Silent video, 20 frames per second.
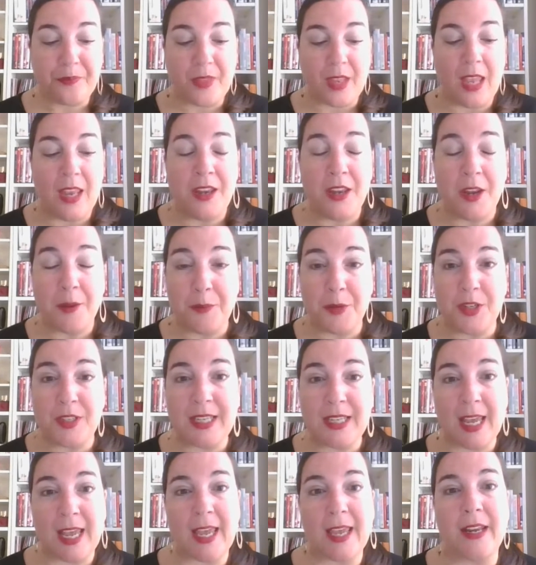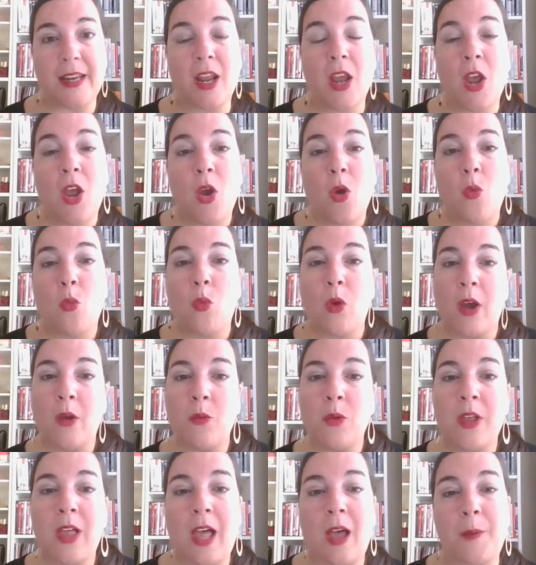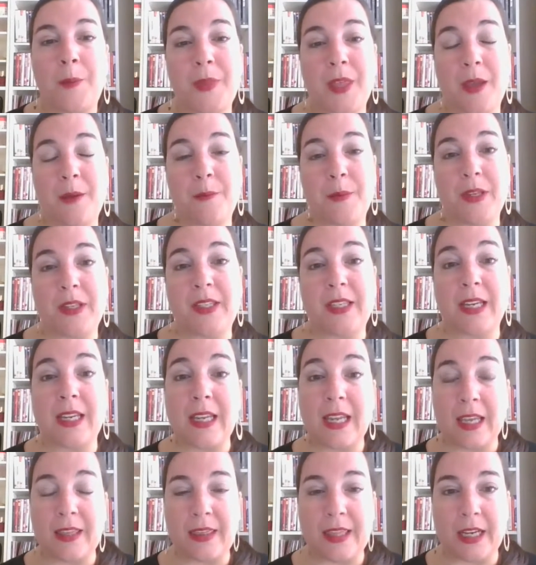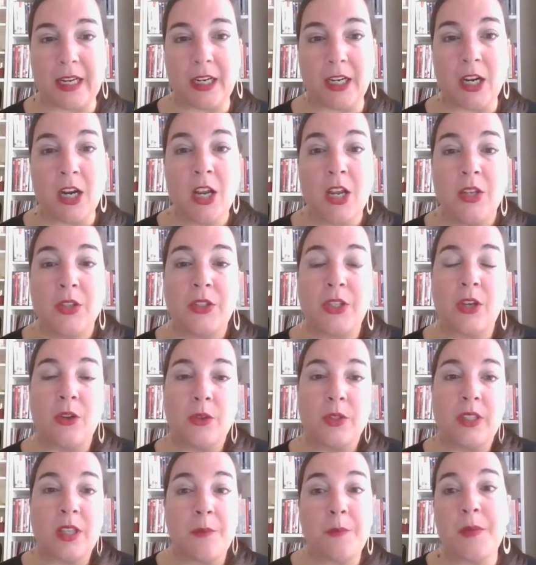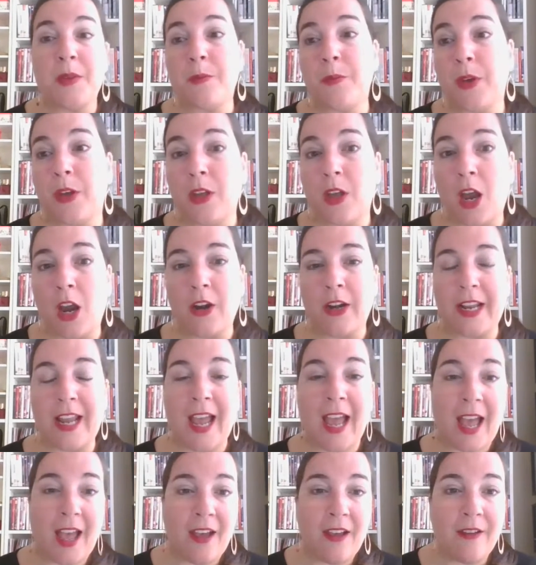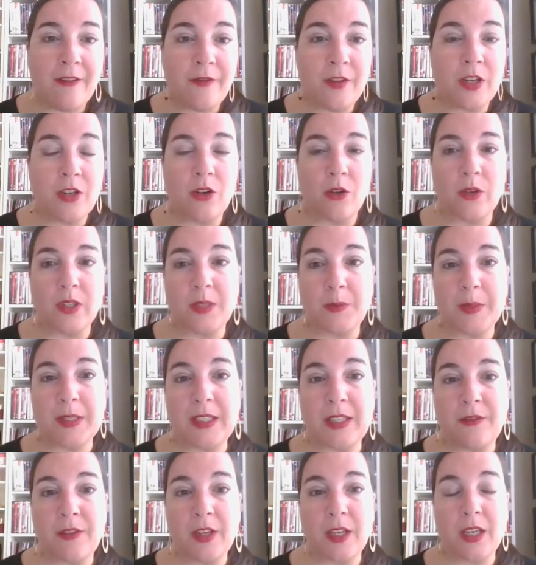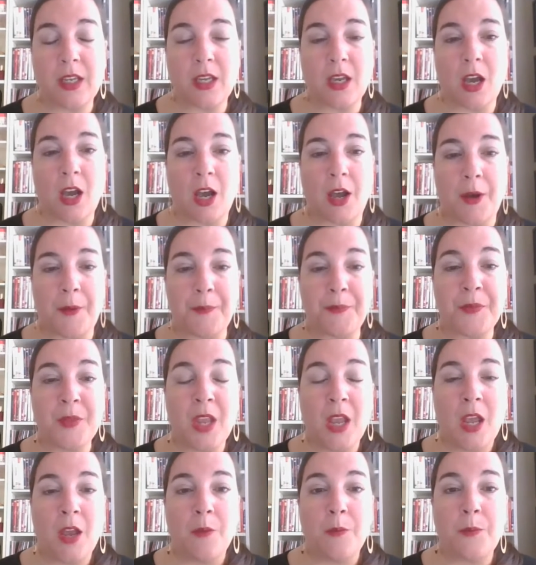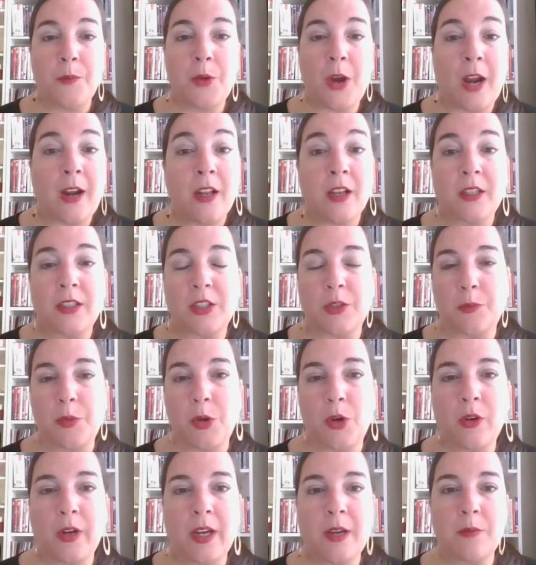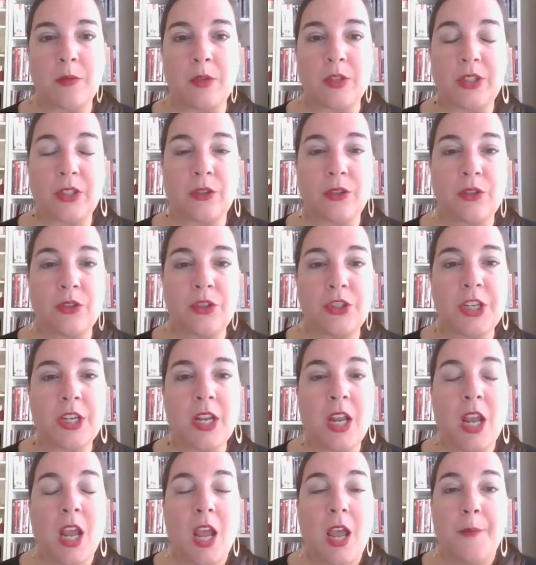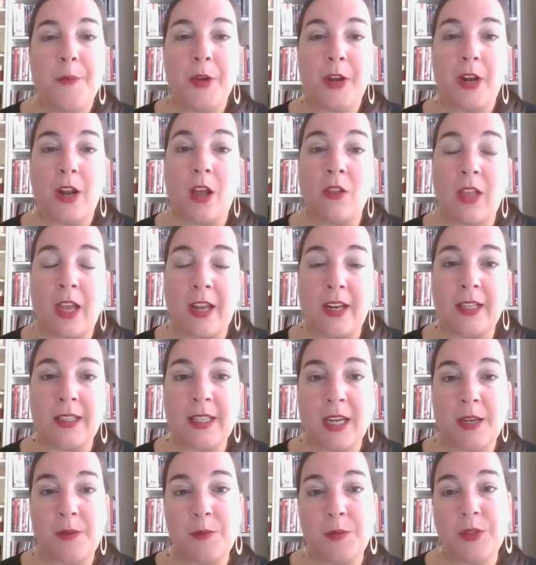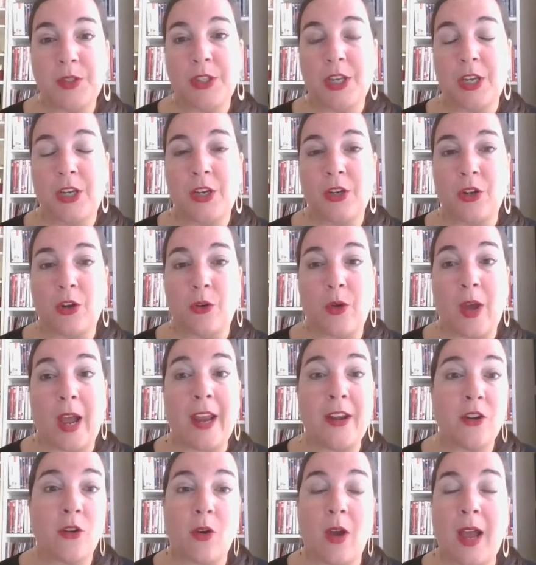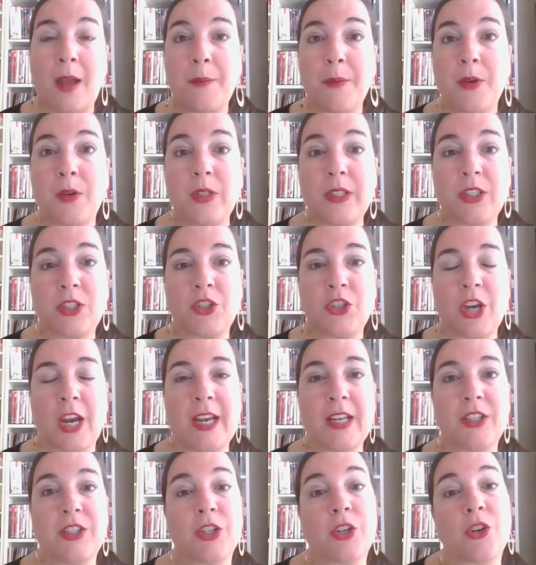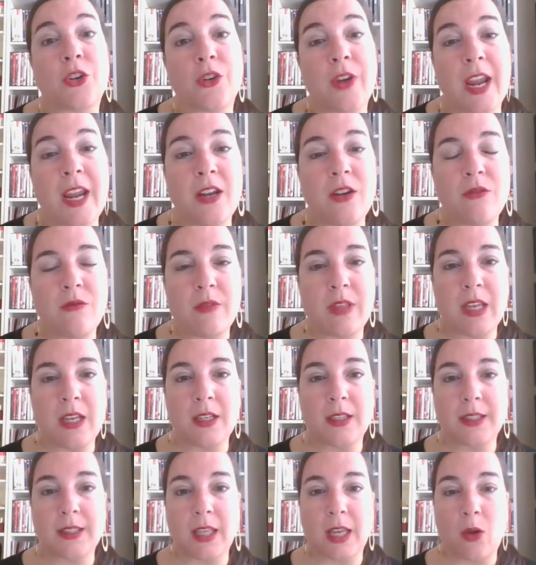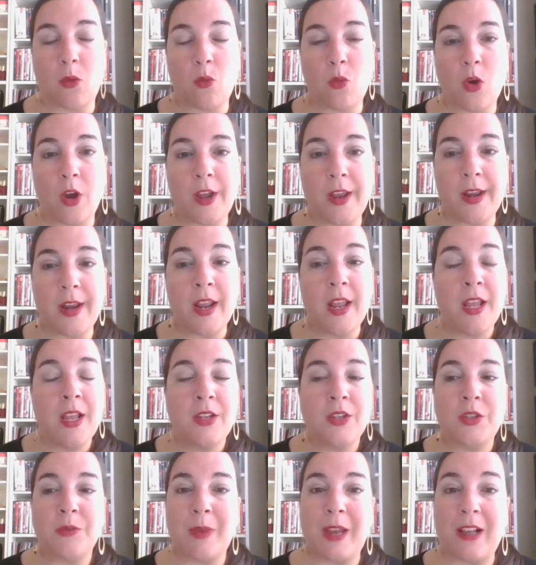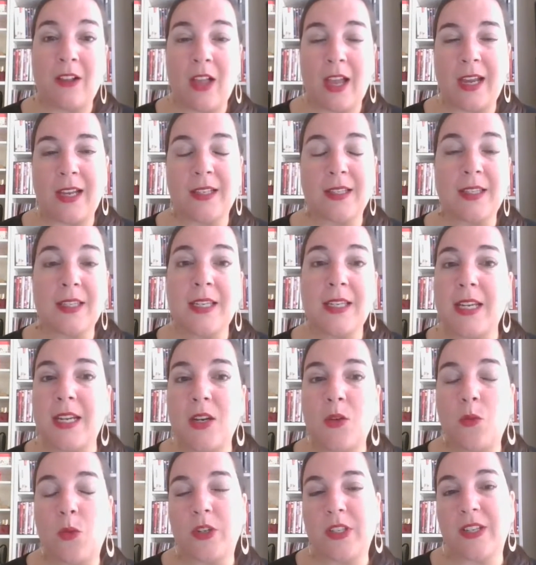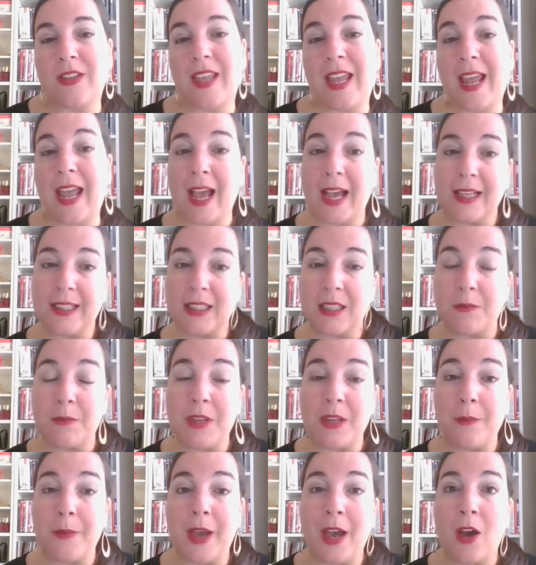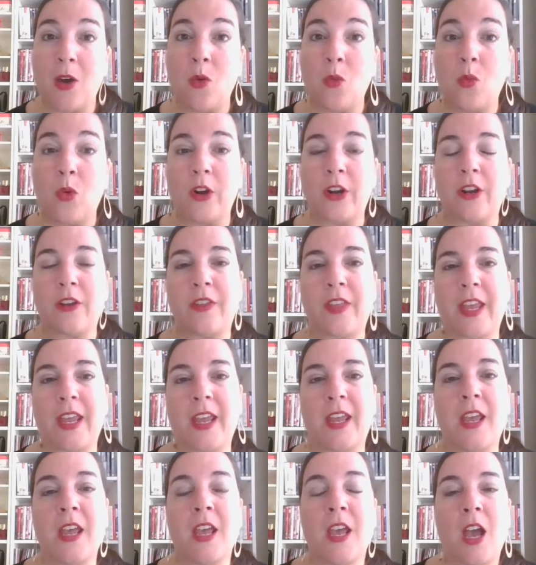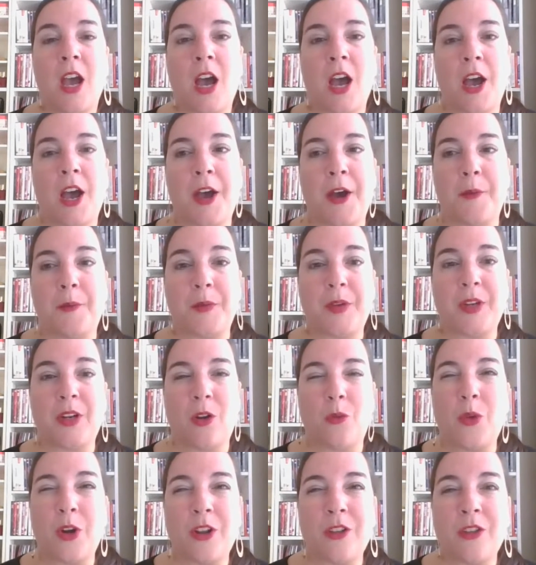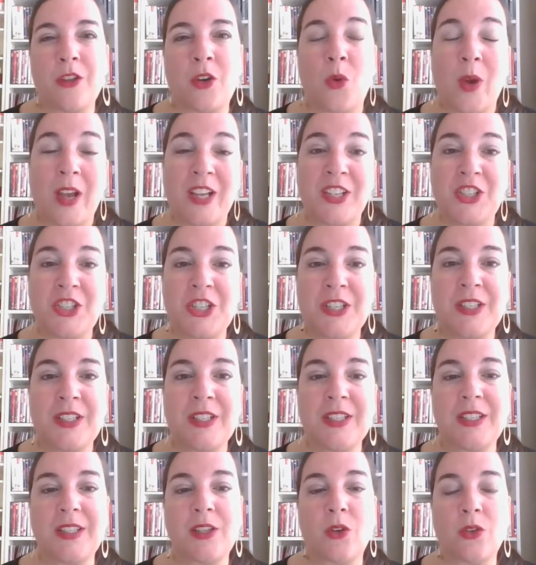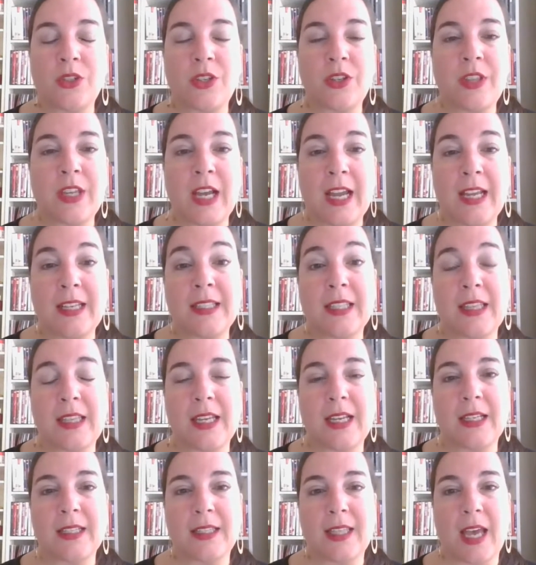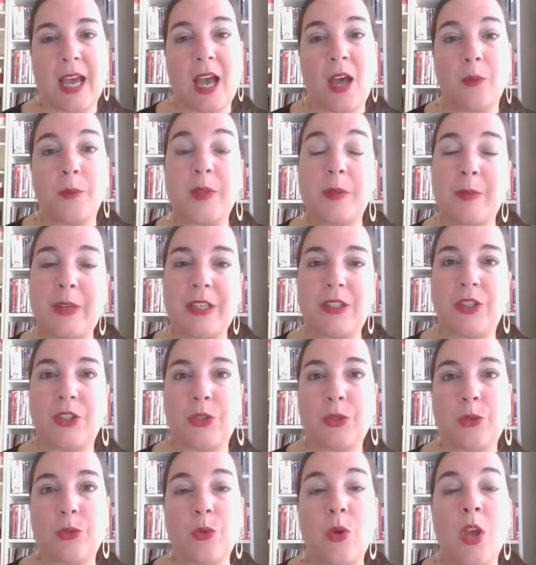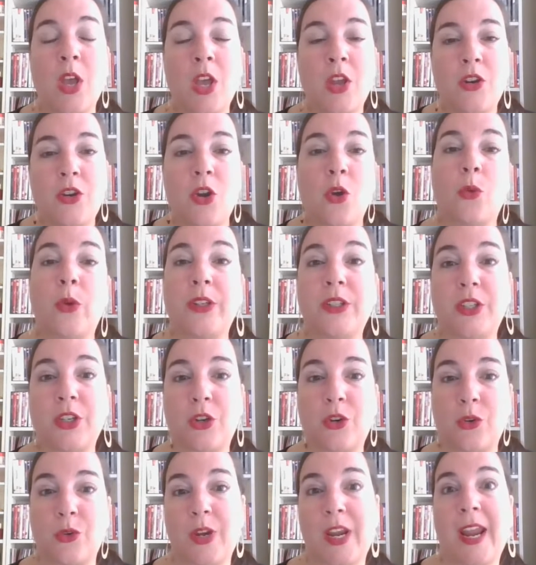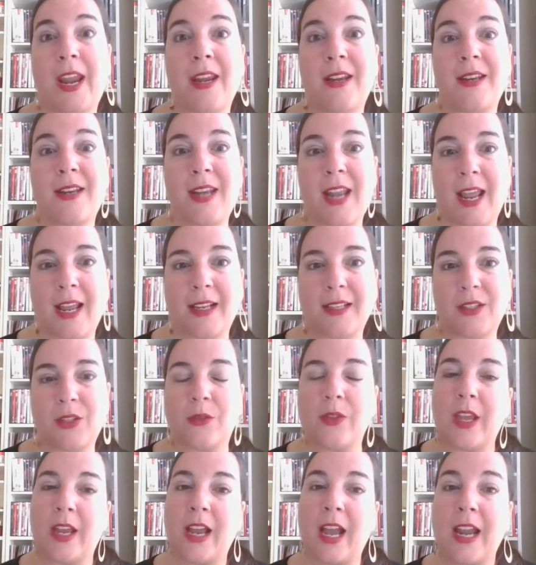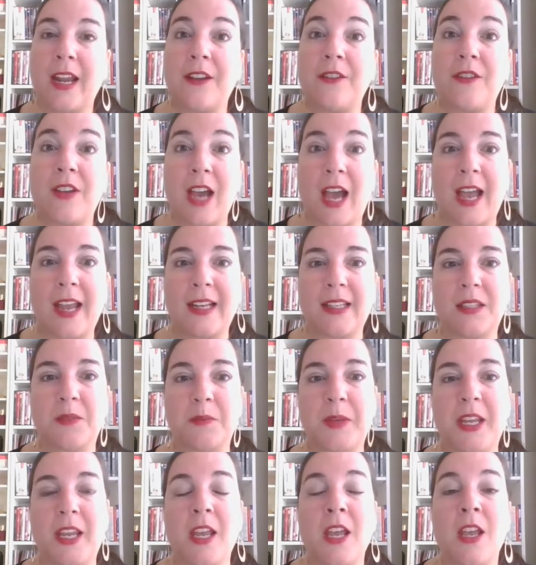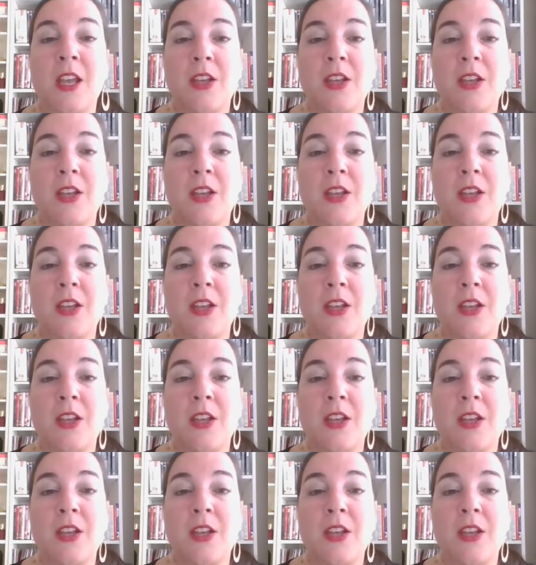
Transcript: And number 10, what will help them to get there? So some people already have, a specific product or program or solution, but a lot of times, I know I'm always trying to create new things. Like, what do my clients need? What do they ask me about? What are they, what are the questions? Those are the kinds of things that helps me to know what to create next. So that kind of guides me.